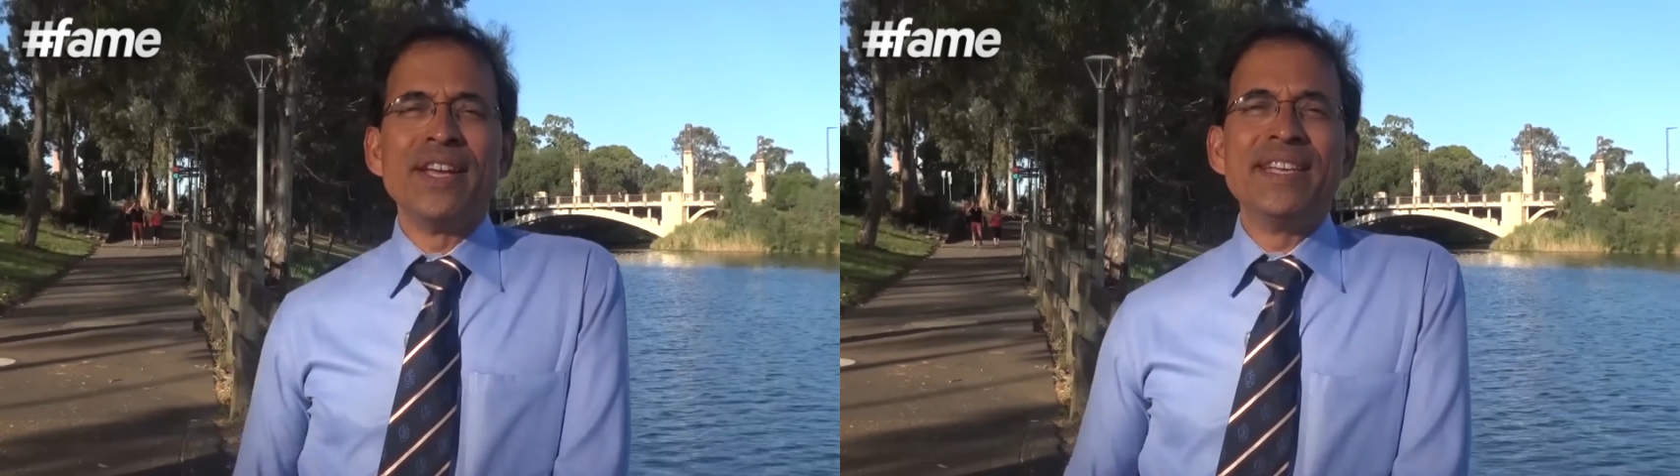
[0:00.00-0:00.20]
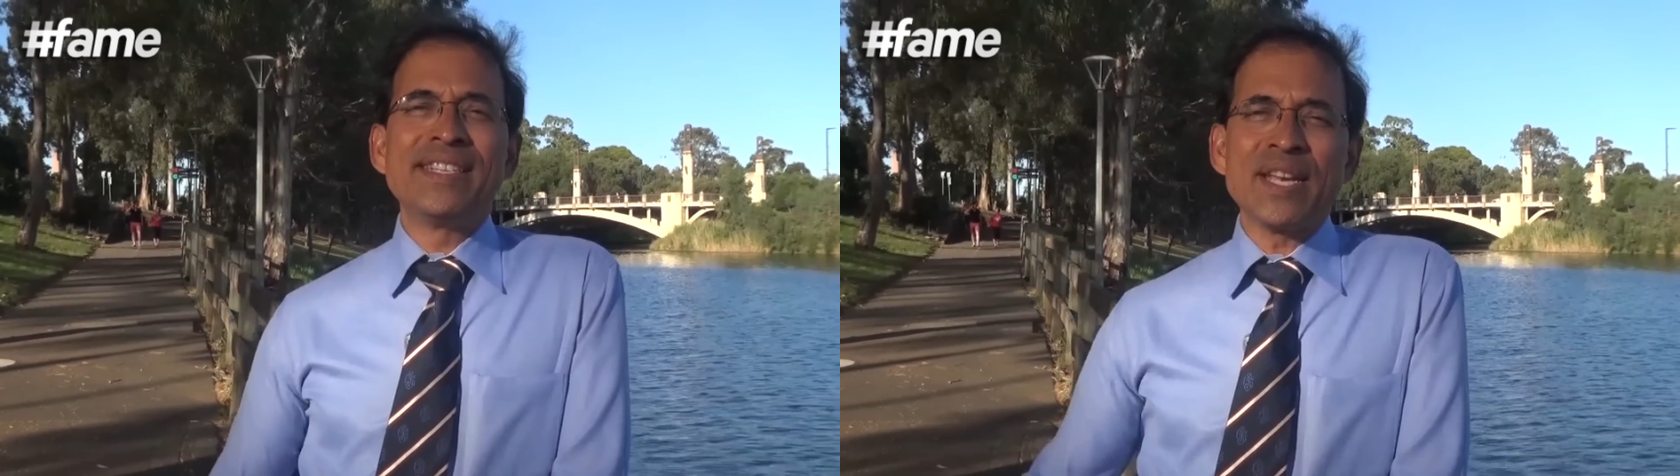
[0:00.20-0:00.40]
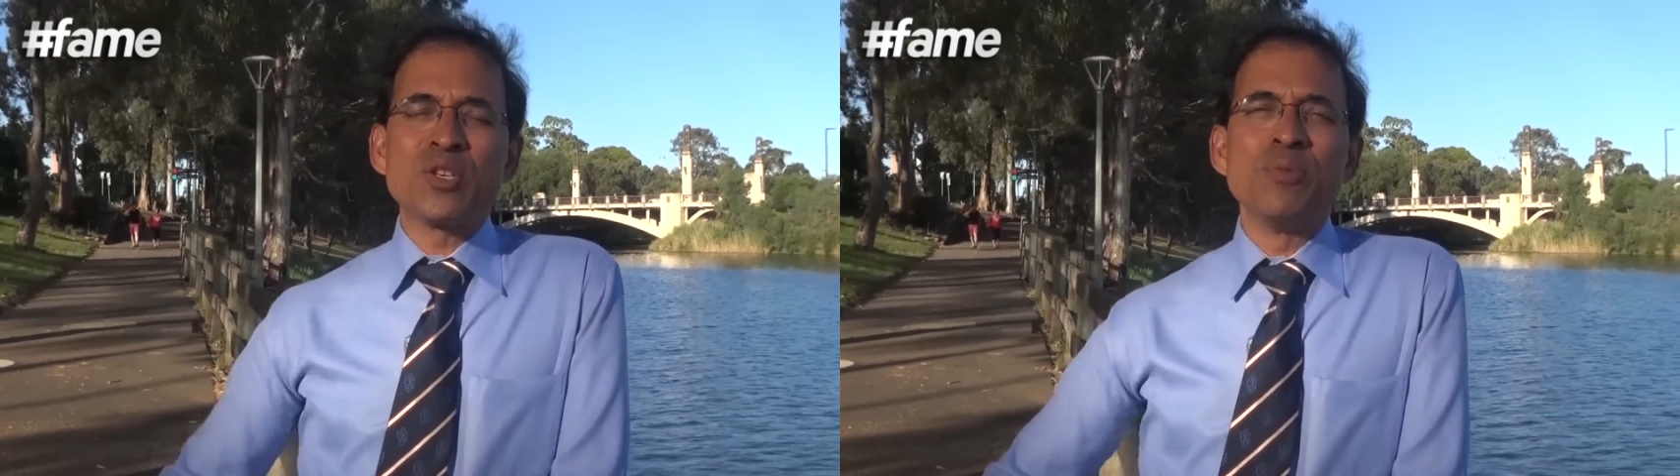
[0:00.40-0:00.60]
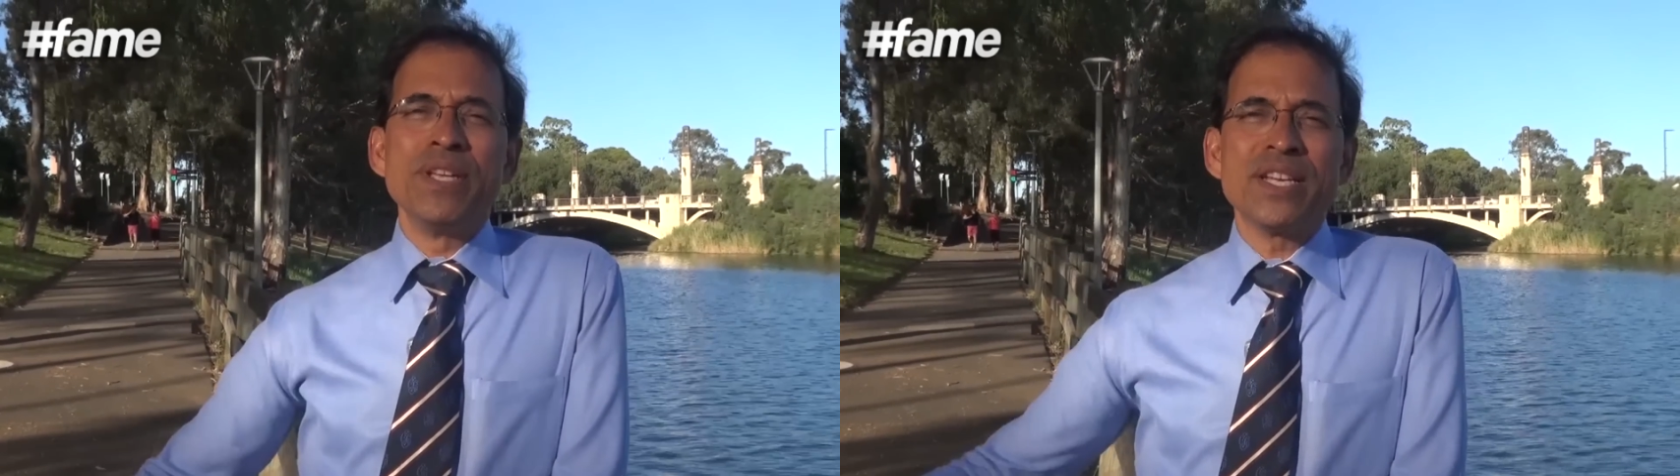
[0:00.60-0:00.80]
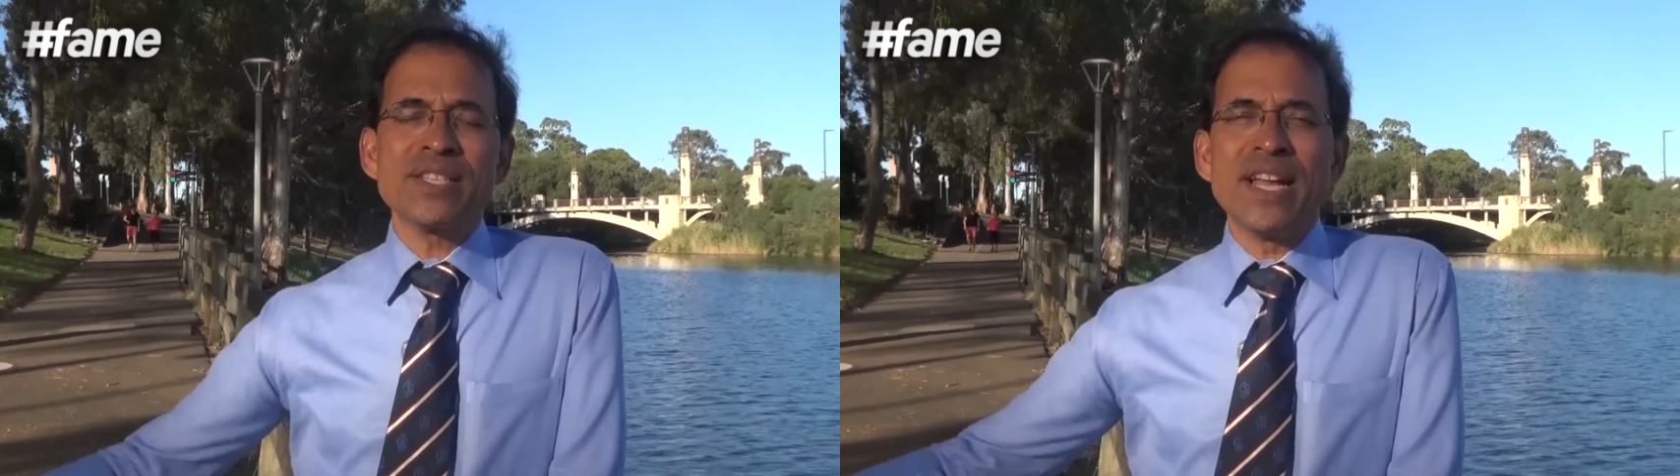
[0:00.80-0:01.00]
He said to
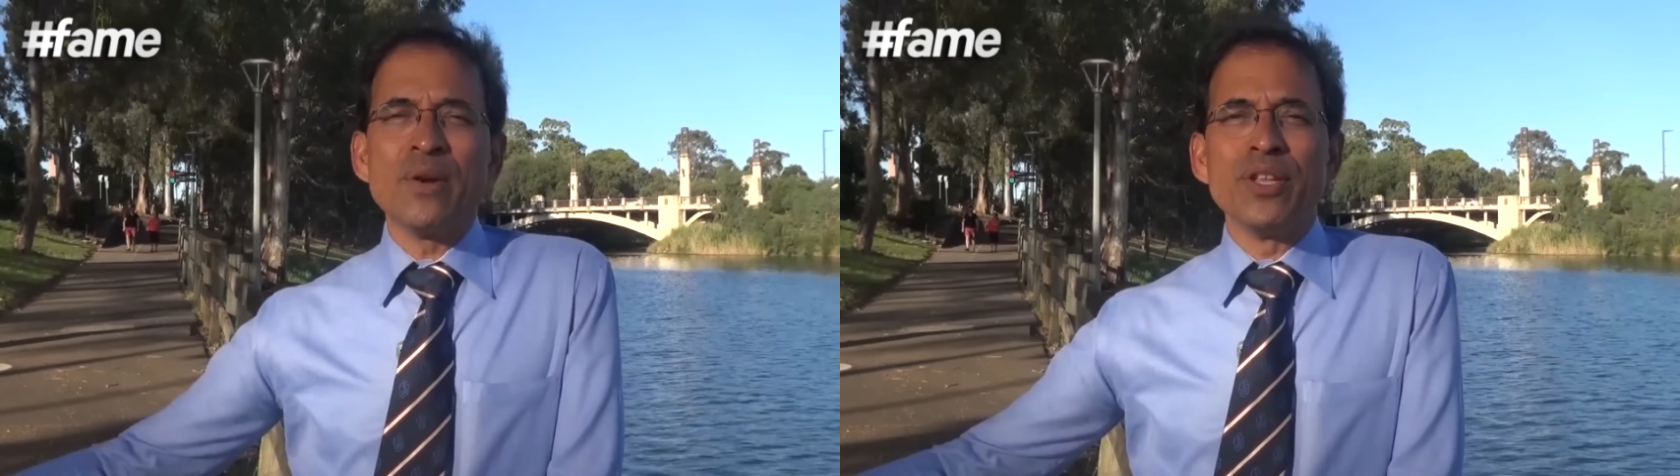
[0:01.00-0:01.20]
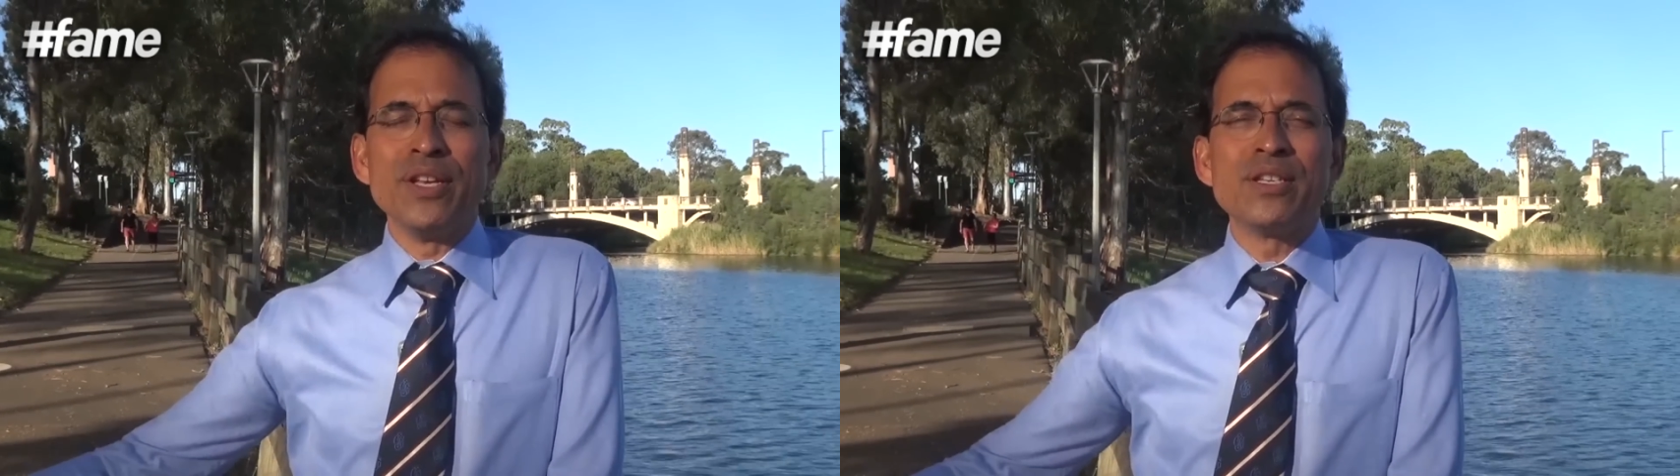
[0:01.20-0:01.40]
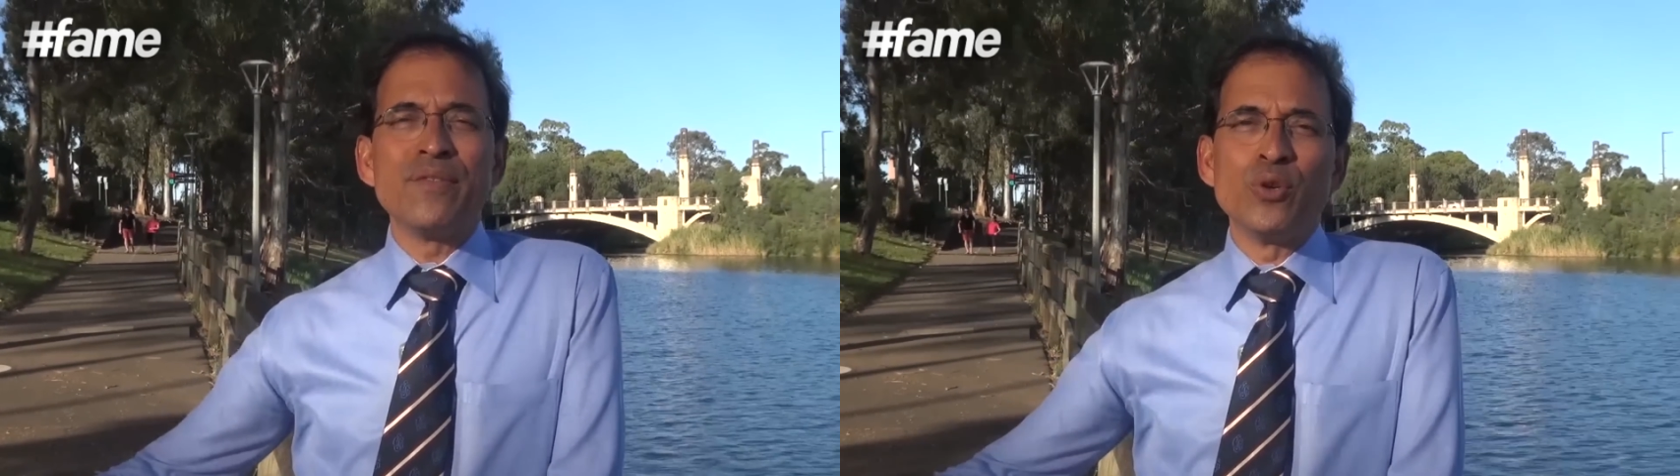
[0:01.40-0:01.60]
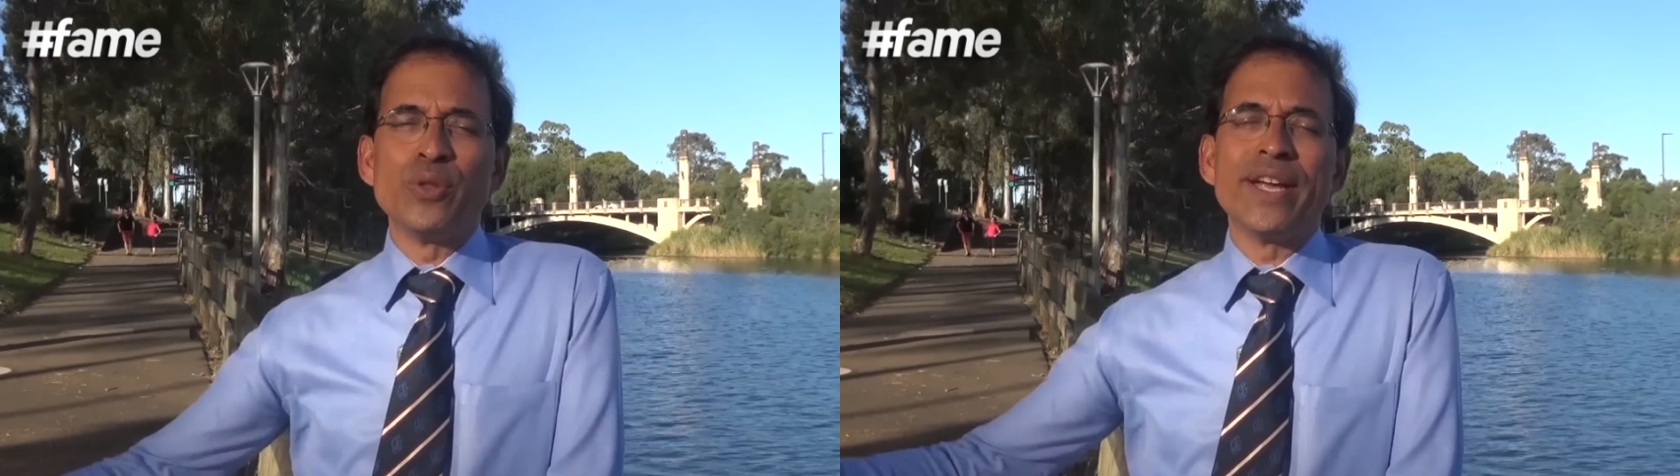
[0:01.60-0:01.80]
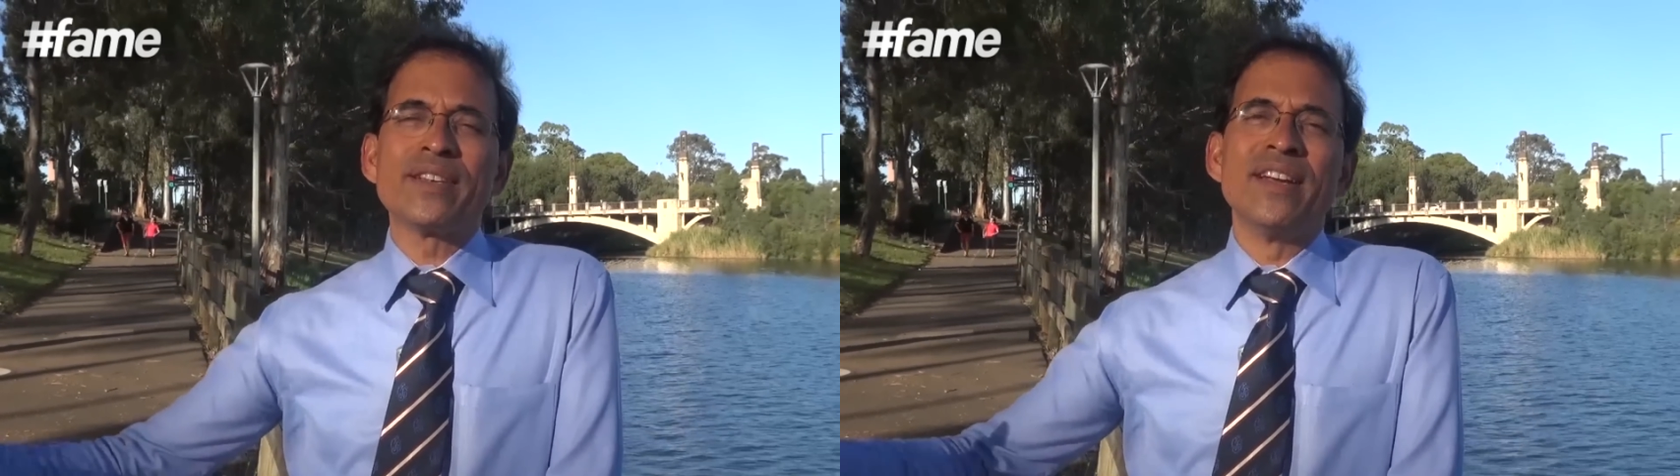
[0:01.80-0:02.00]
me just now in the interview
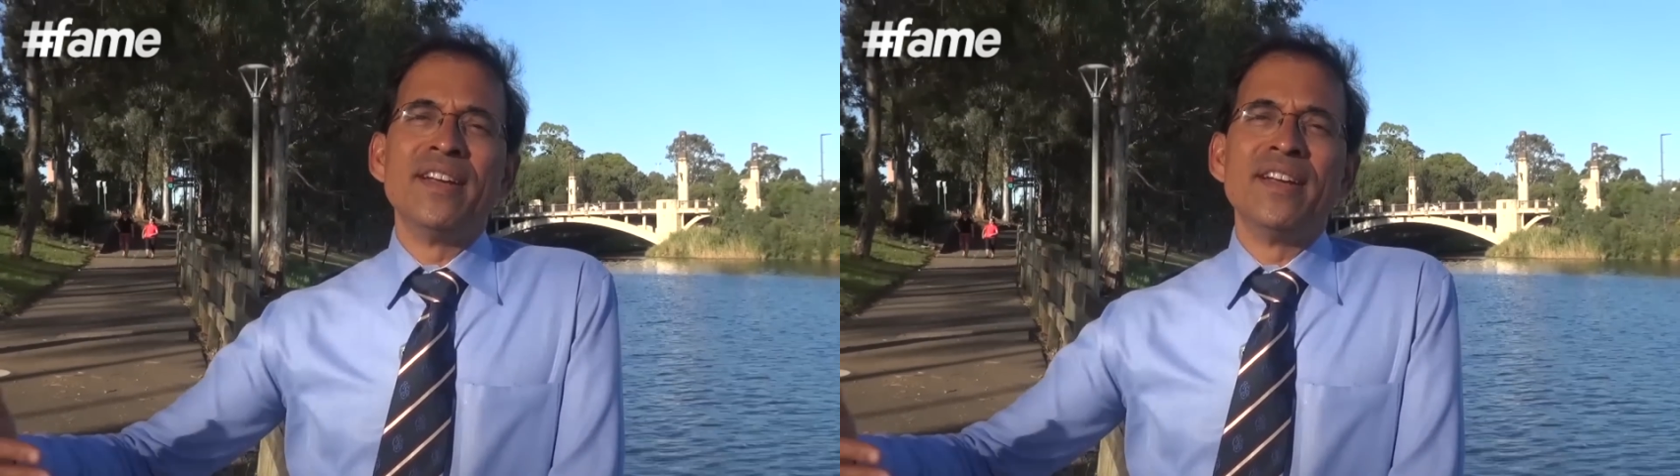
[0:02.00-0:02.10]
that